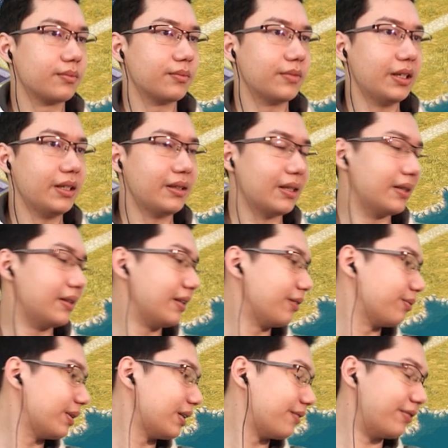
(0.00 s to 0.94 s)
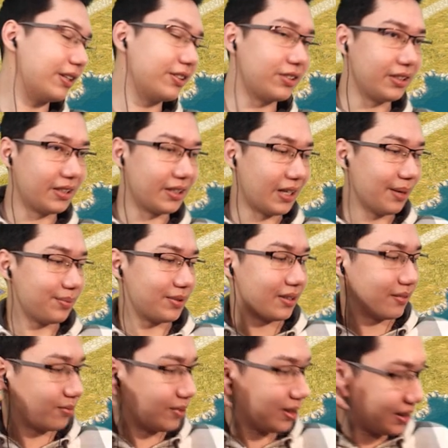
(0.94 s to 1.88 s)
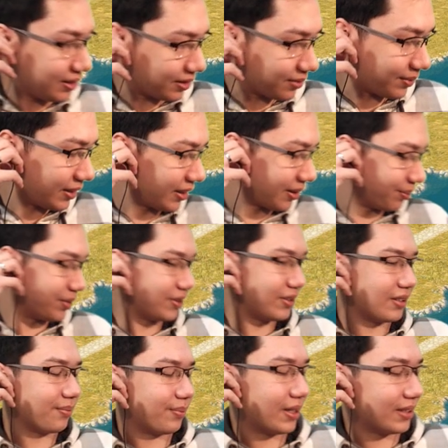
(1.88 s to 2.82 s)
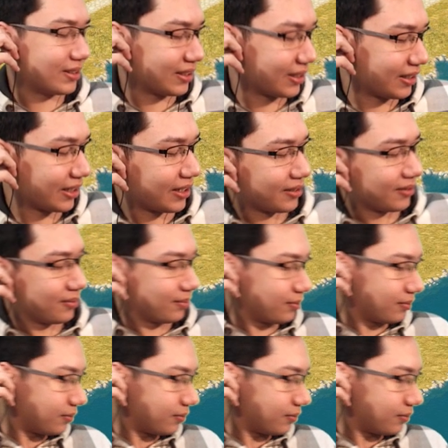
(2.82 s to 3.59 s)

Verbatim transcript: right? That thing will eventually collapse. And why is my computer buzzing again?